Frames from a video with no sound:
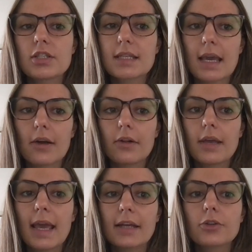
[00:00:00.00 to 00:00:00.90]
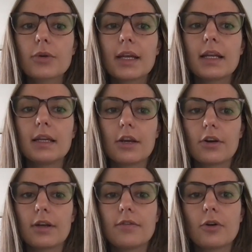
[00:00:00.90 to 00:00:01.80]
scale and create a
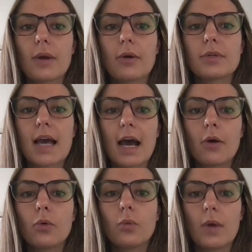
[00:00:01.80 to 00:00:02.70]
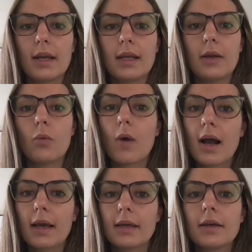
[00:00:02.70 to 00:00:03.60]
narrative around how, when, and
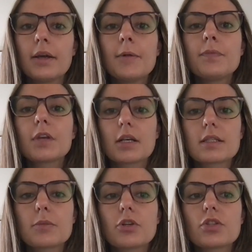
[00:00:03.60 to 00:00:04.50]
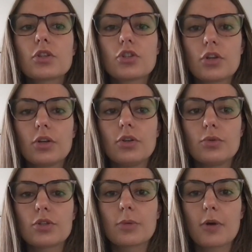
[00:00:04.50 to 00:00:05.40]
why customers should
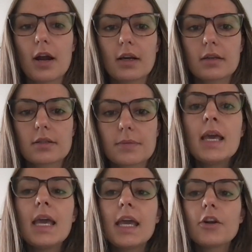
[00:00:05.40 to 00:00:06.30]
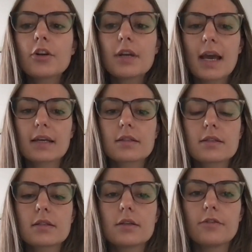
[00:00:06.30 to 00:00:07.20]
use your products. In our
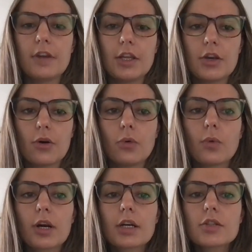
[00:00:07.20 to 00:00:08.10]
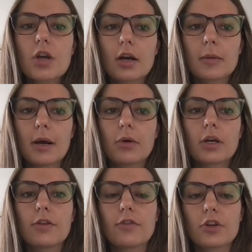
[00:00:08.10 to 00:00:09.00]
next video, we're going to talk about
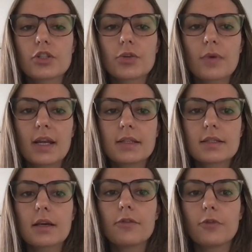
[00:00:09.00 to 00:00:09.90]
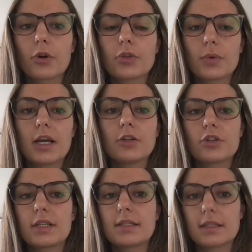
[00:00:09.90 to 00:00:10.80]
conversion rates for
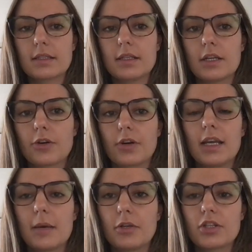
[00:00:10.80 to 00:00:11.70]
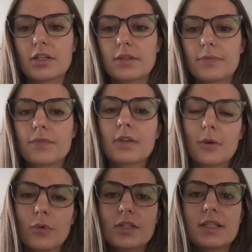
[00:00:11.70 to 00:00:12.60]
360-degree images.
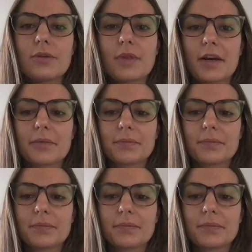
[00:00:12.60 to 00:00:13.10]
We'll see you there.